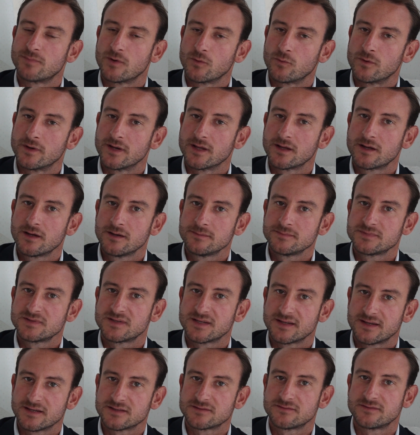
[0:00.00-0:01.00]
but when it comes
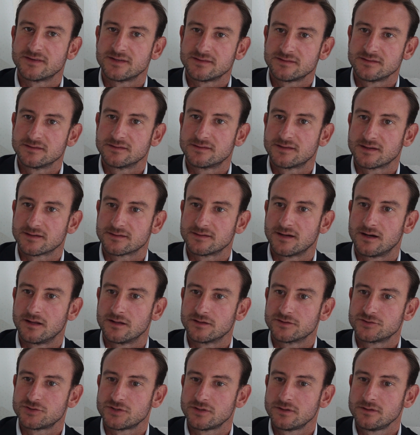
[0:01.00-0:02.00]
to guest-facing
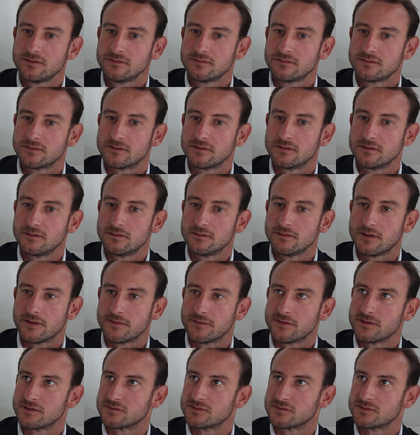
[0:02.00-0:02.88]
technology and